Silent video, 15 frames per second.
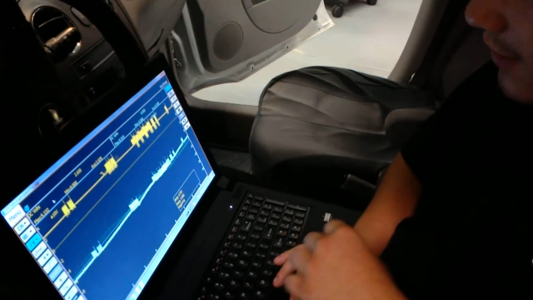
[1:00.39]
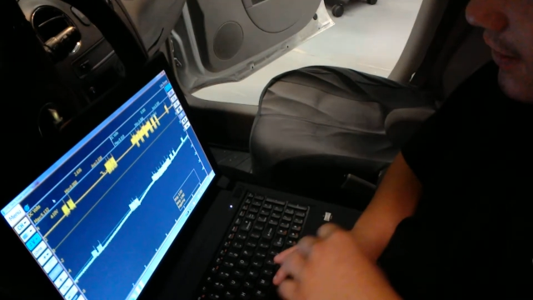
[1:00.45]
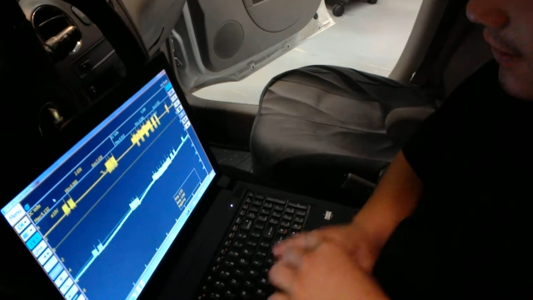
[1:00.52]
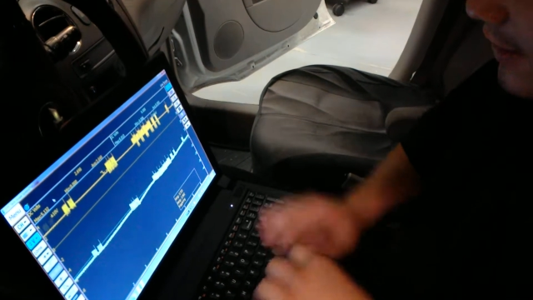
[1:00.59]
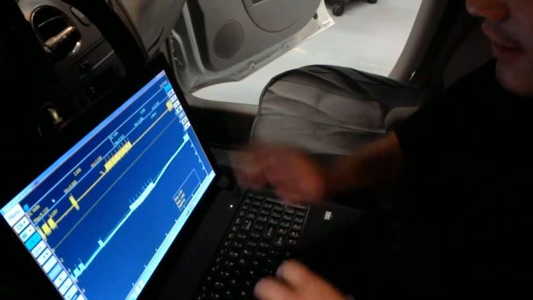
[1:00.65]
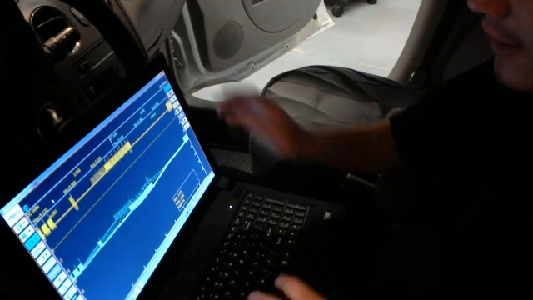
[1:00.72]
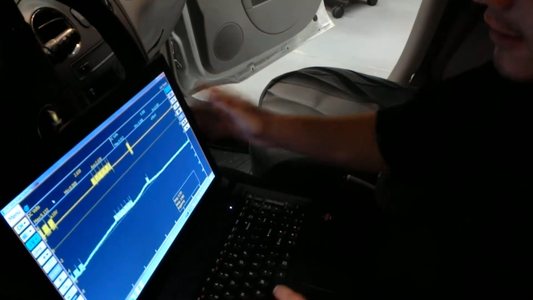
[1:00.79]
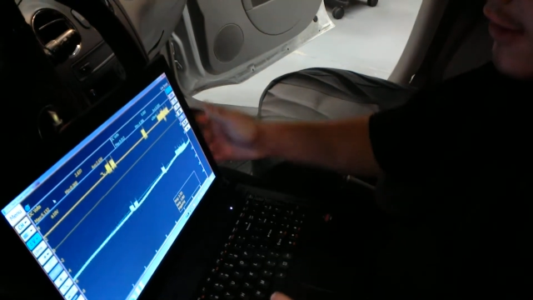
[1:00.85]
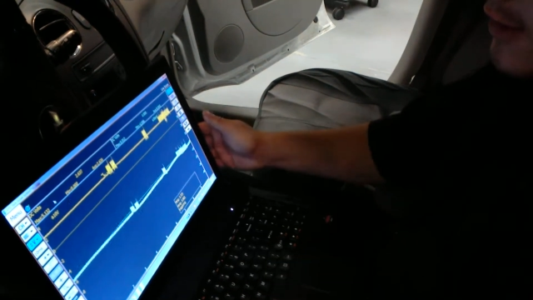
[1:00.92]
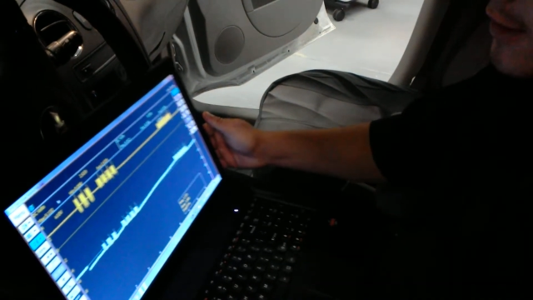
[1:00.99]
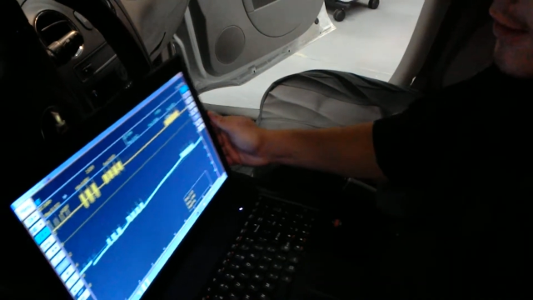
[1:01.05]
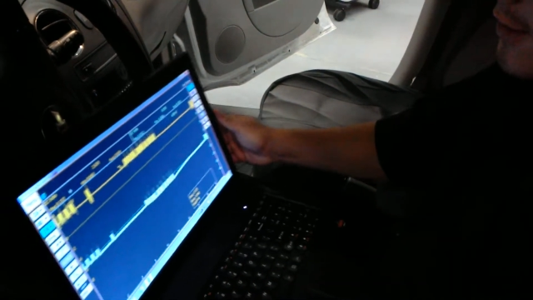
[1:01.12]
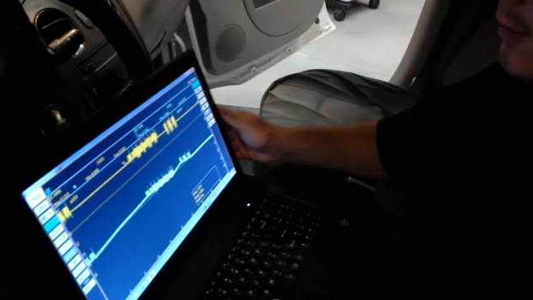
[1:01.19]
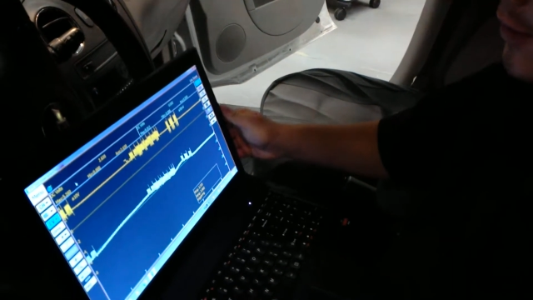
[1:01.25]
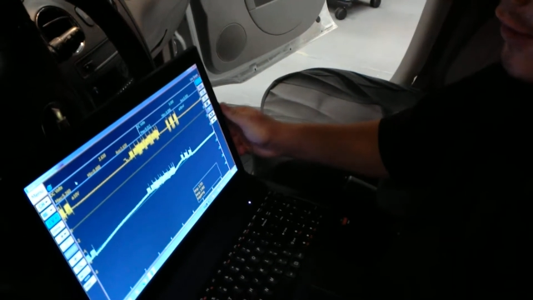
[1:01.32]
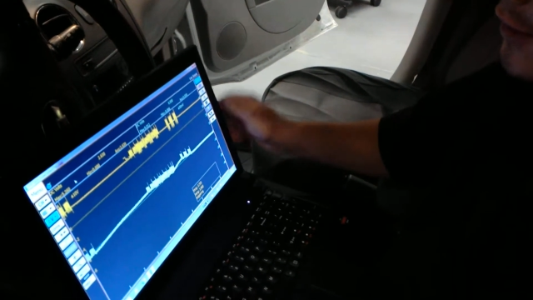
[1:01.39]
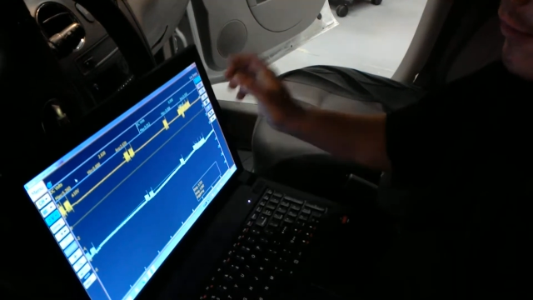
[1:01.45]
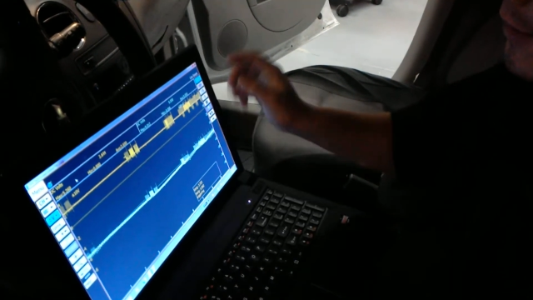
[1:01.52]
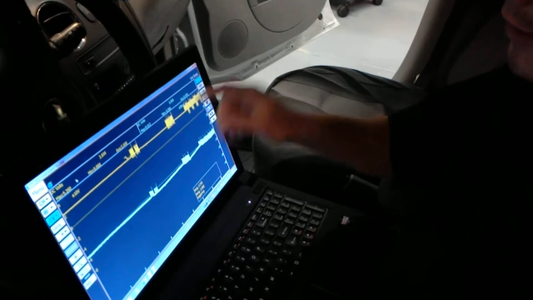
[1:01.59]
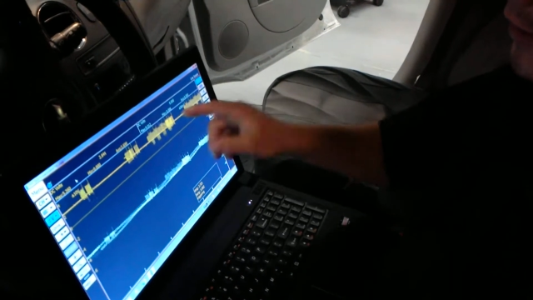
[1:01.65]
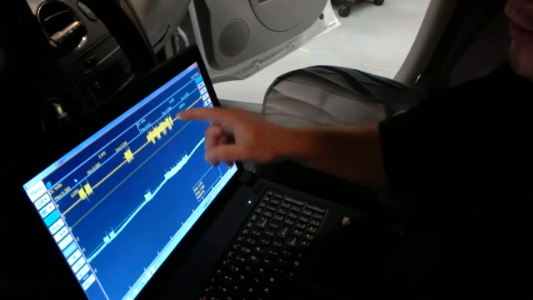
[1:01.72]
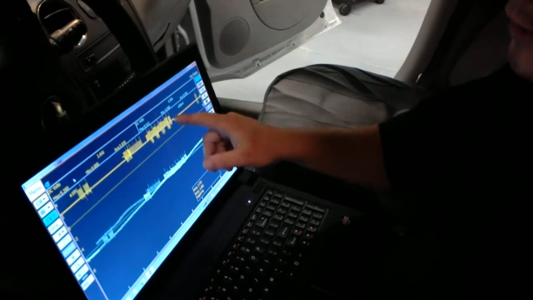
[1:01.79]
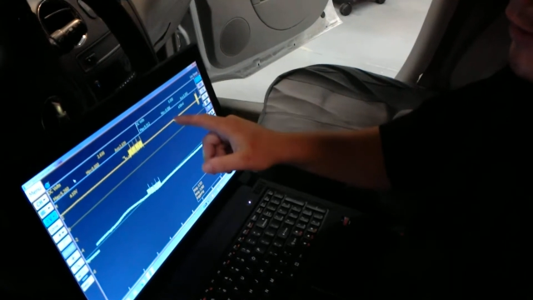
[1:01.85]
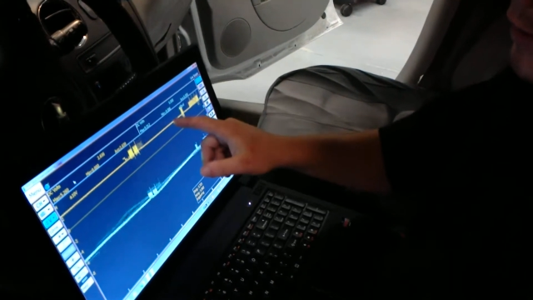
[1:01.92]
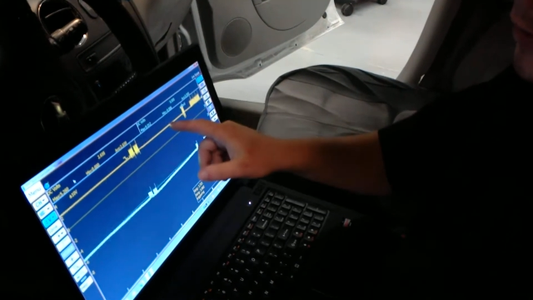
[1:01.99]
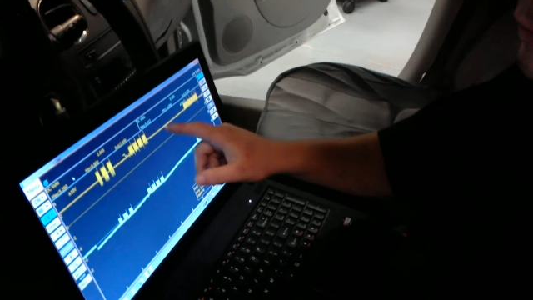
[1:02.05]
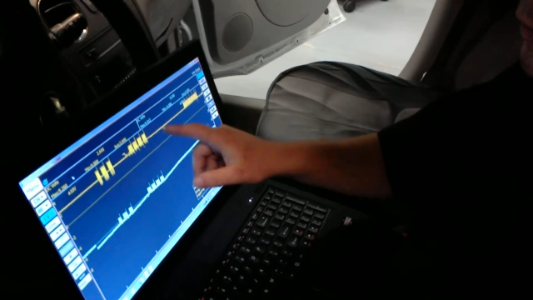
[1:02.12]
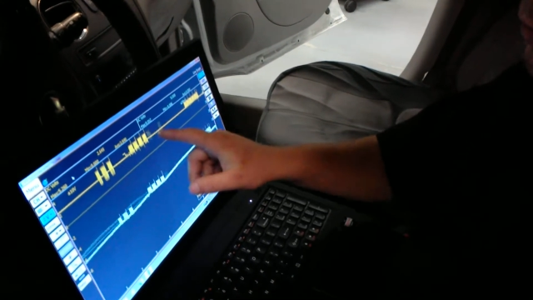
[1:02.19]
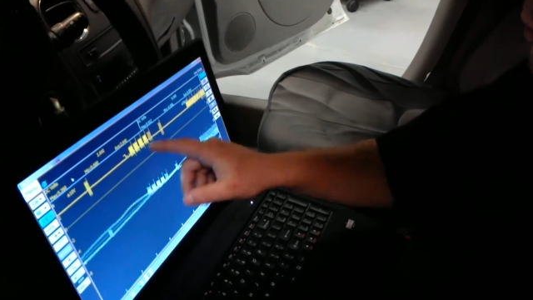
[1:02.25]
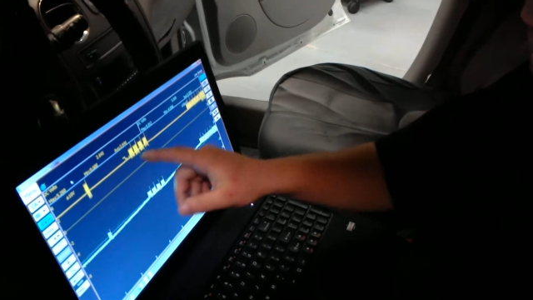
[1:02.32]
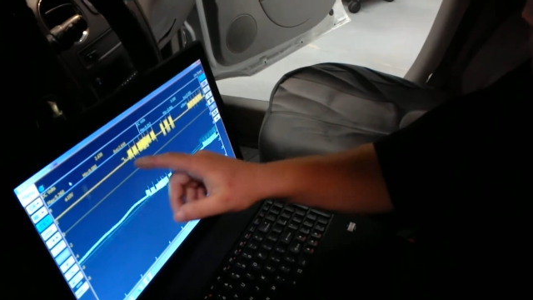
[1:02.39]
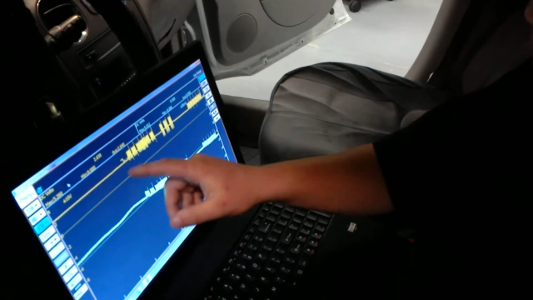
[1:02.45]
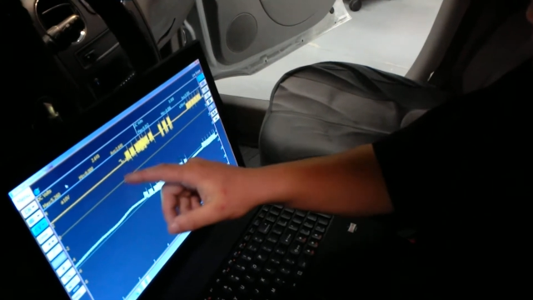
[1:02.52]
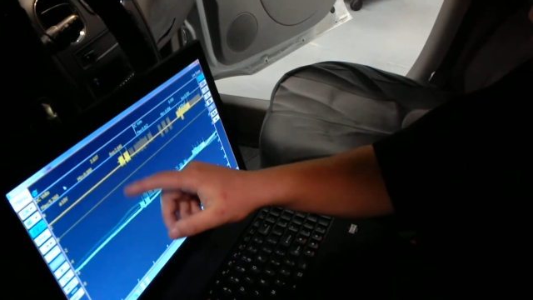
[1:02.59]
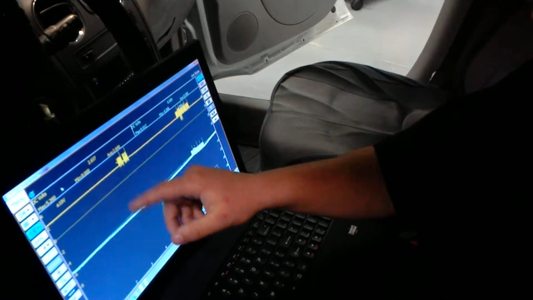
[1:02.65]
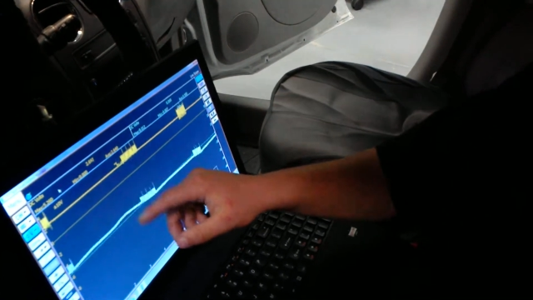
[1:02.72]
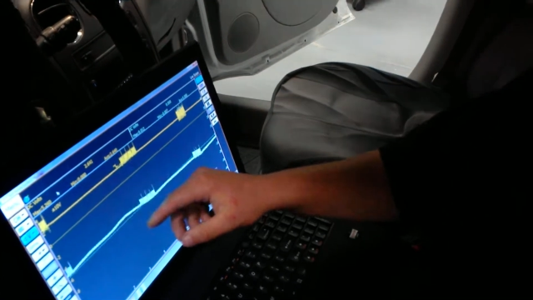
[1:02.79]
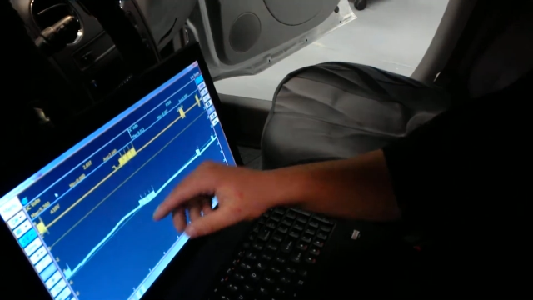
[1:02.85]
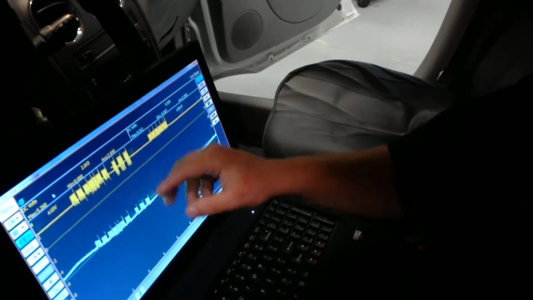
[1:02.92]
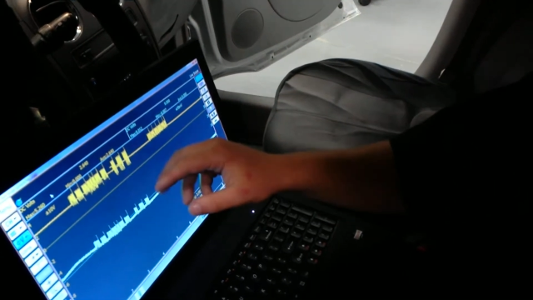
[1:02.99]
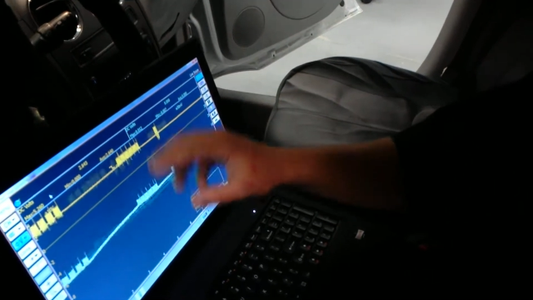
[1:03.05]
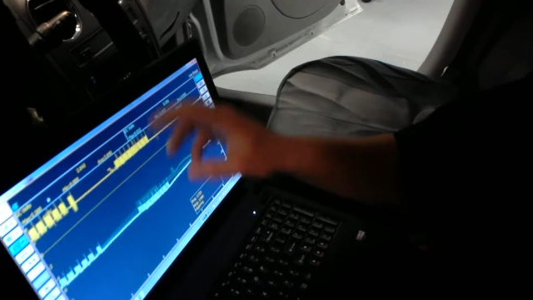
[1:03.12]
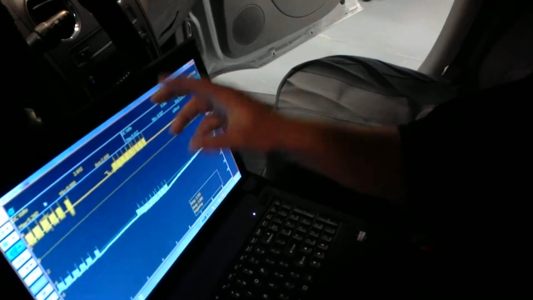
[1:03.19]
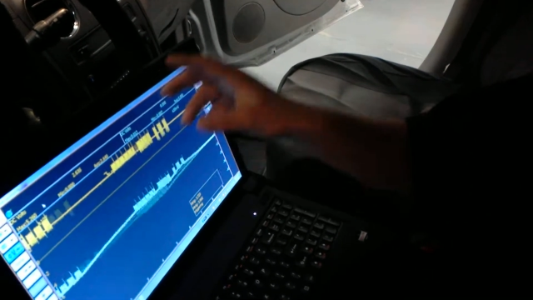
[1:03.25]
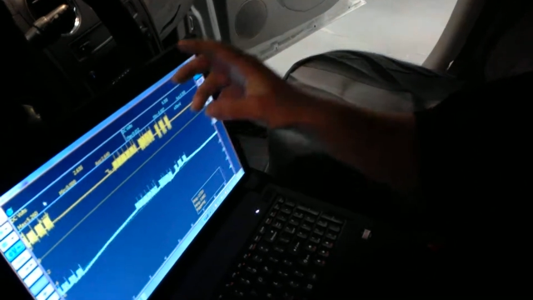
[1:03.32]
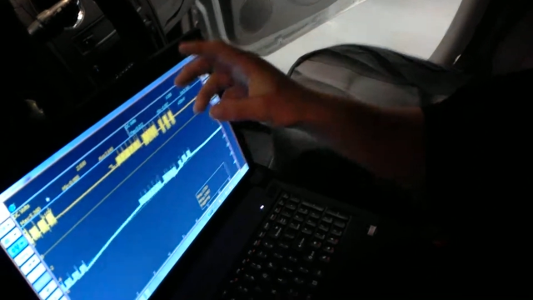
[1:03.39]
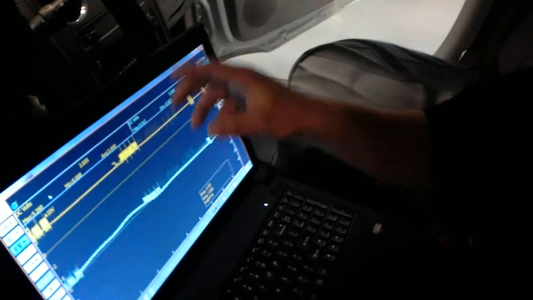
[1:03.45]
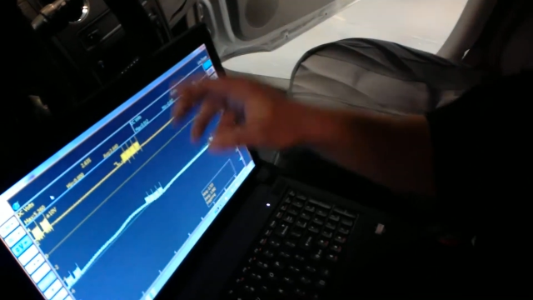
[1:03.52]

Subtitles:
[unreadable: no face in view]